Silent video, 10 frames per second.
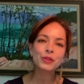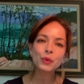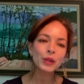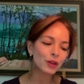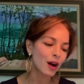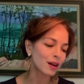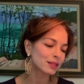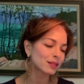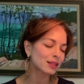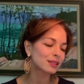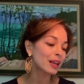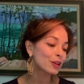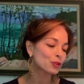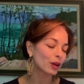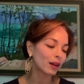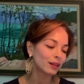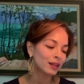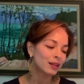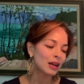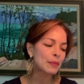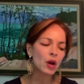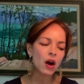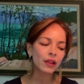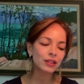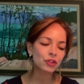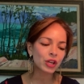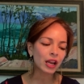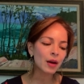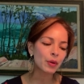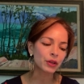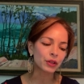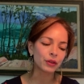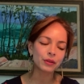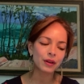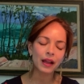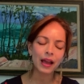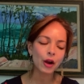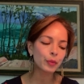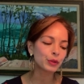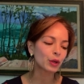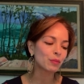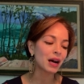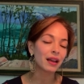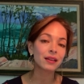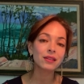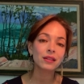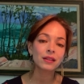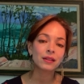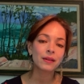Mr. Wilcox, it's Cassandra. I'm calling to check up on you. I, I hope you don't mind.